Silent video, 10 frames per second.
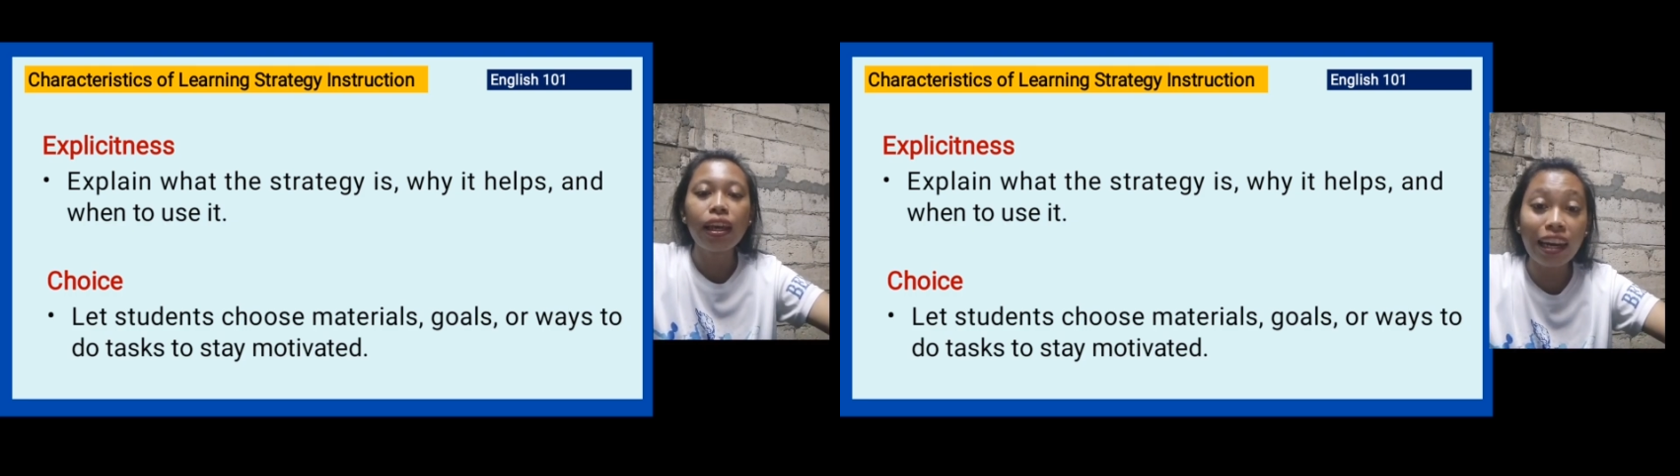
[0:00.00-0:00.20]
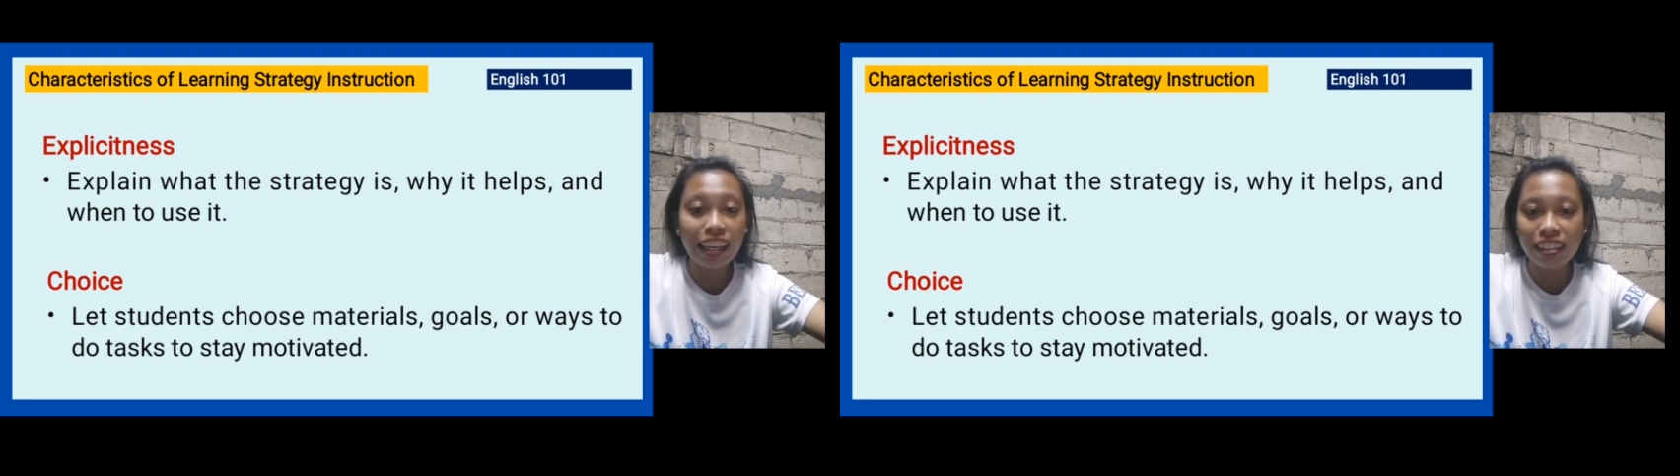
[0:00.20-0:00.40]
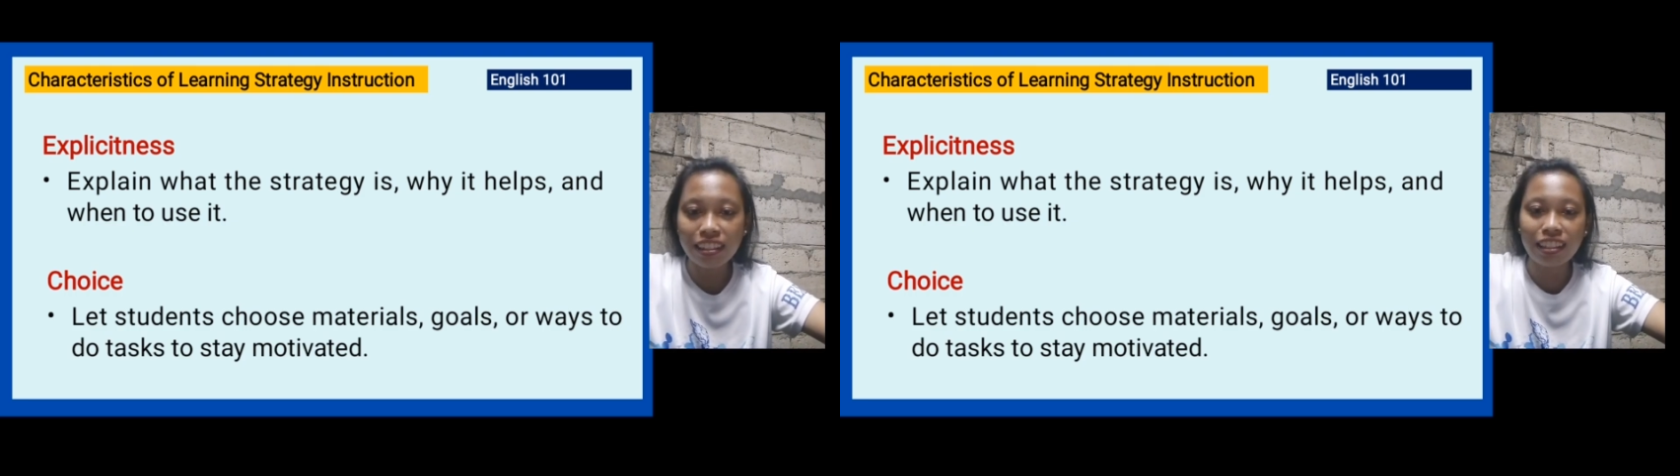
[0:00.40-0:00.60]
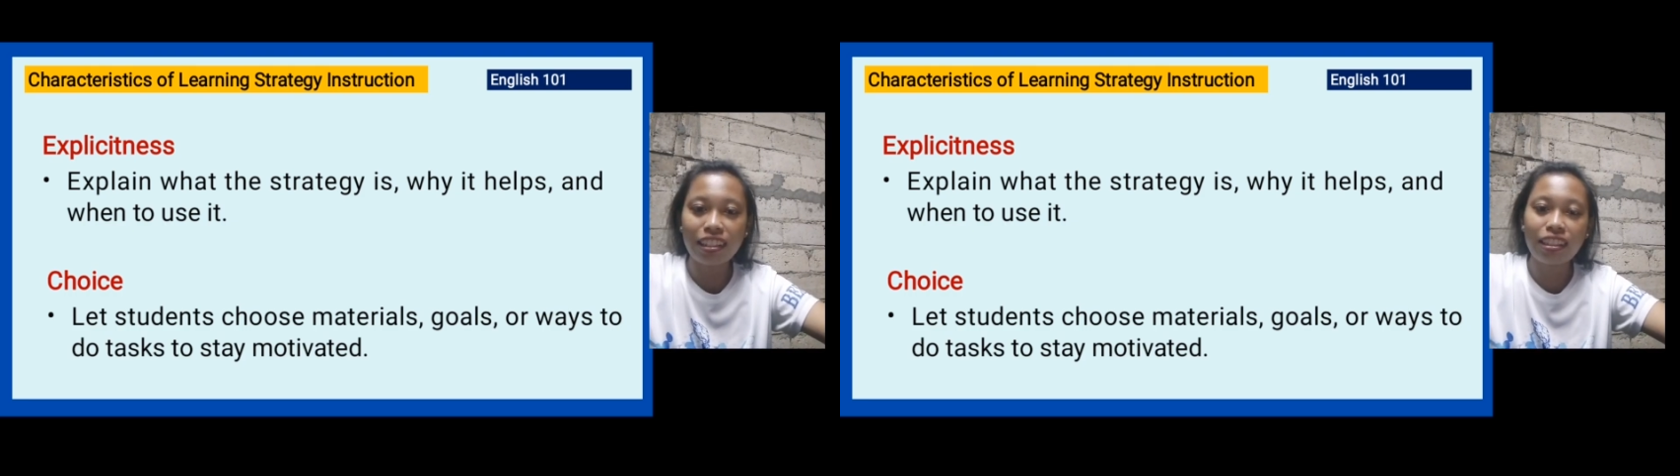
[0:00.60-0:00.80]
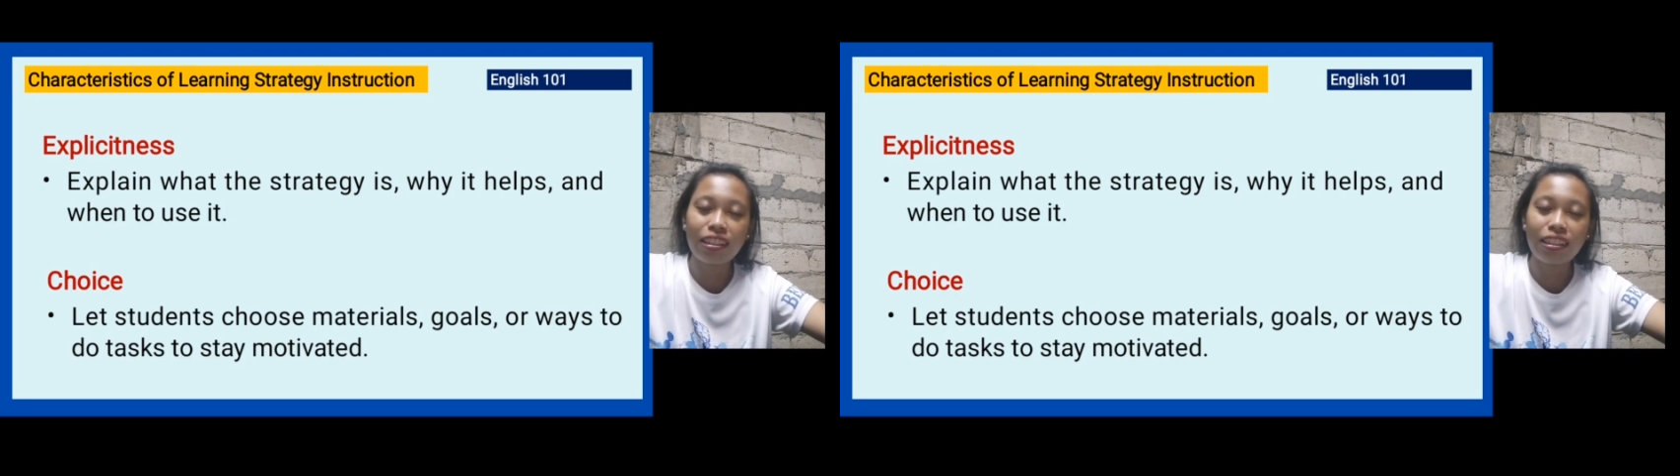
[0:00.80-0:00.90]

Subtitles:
later.